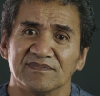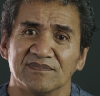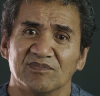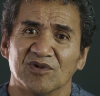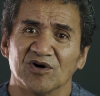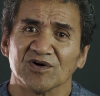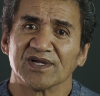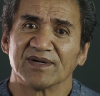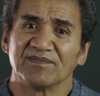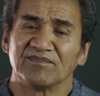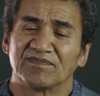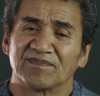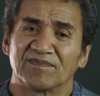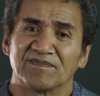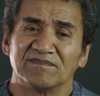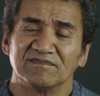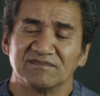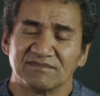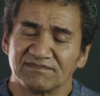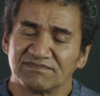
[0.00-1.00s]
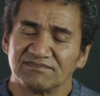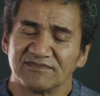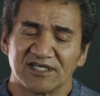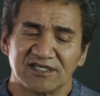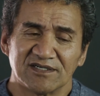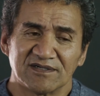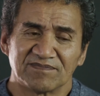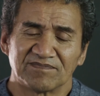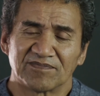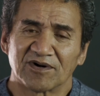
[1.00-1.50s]
more than
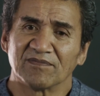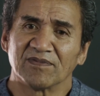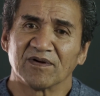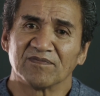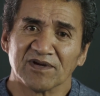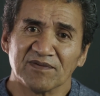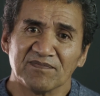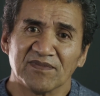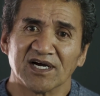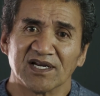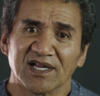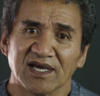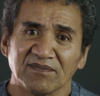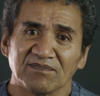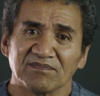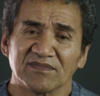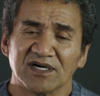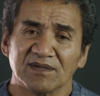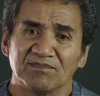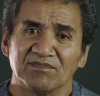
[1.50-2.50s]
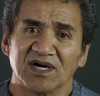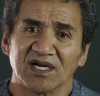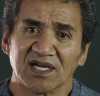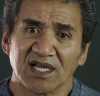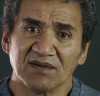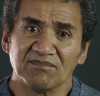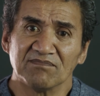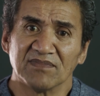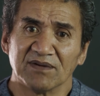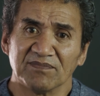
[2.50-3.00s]
probably my late
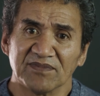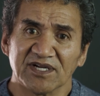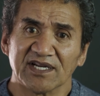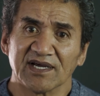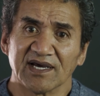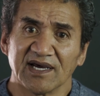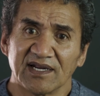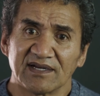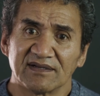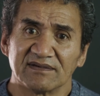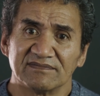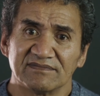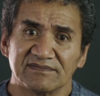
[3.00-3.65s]
mum and dad.